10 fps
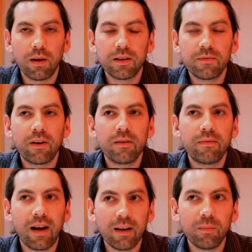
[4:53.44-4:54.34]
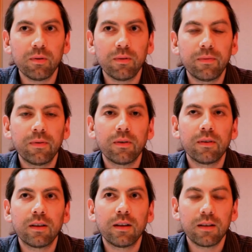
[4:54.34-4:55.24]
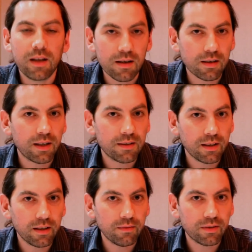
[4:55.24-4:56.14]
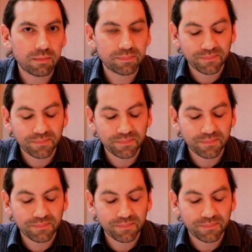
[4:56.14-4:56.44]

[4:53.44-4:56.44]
is very valuable for the insights it gives.